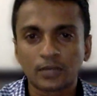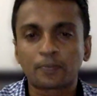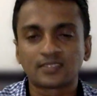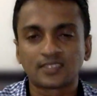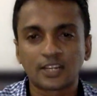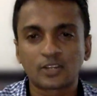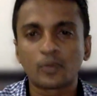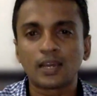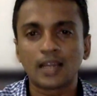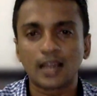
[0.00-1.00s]
the president to
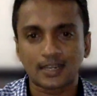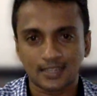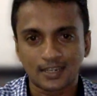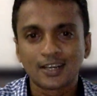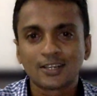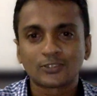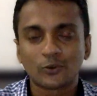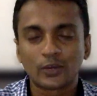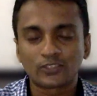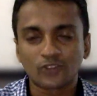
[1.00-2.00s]
be elected.
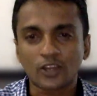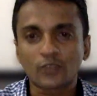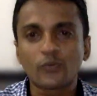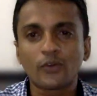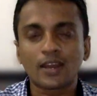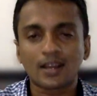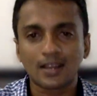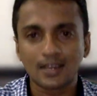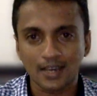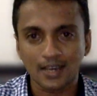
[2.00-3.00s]
So it's not very
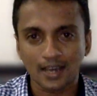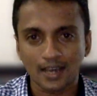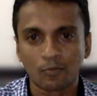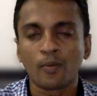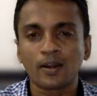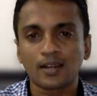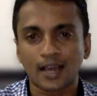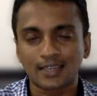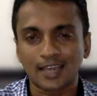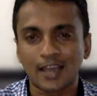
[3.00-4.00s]
clear at the moment.
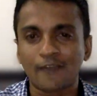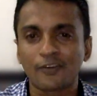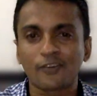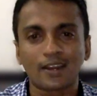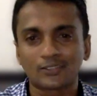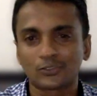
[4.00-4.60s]
I think everyone